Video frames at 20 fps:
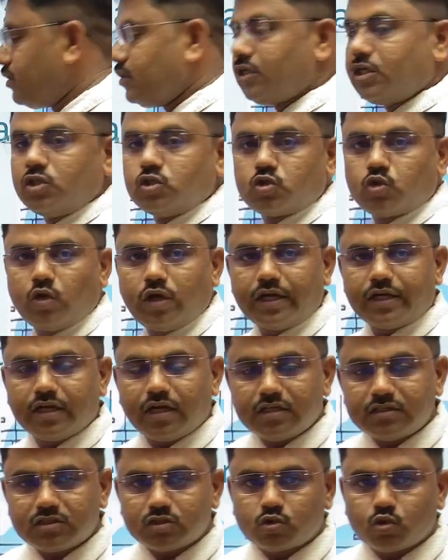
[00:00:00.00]

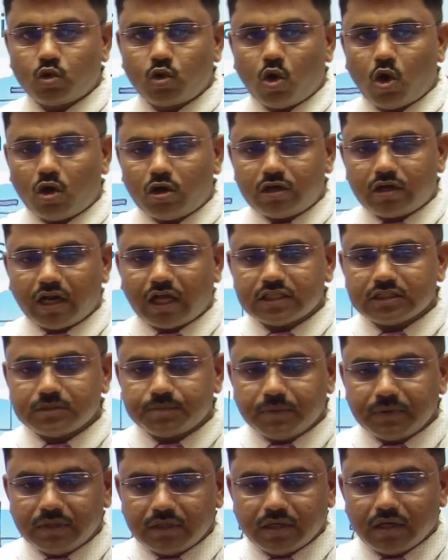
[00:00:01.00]
Insulators do not
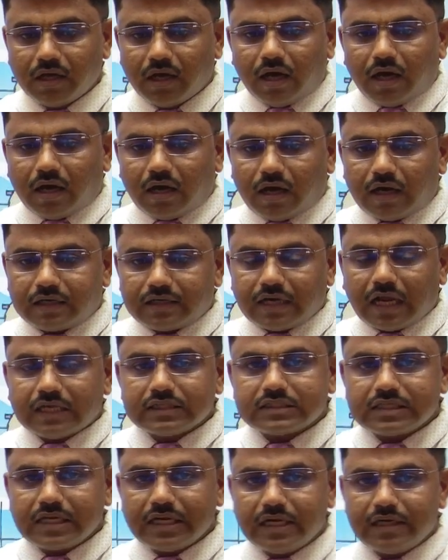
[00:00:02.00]
translate
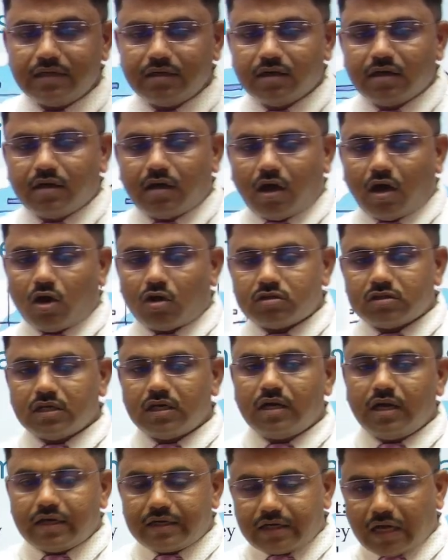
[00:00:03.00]
or
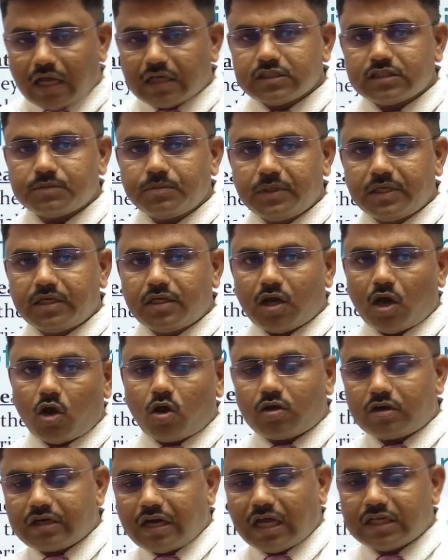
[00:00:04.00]
the transmit or
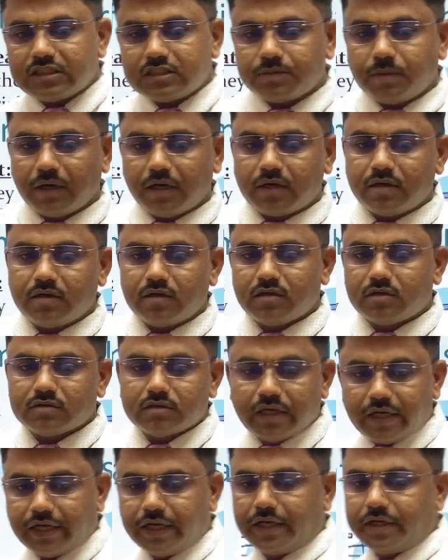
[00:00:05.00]
transfer the
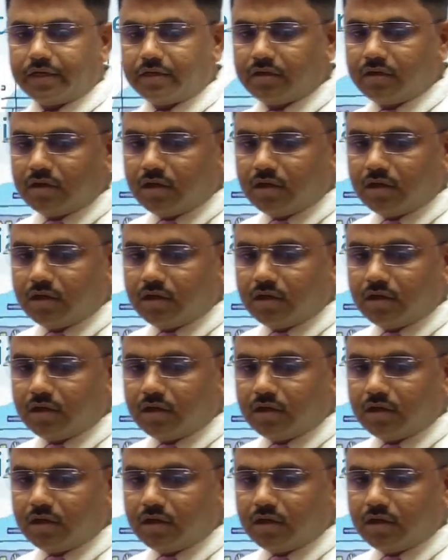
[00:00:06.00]
heat,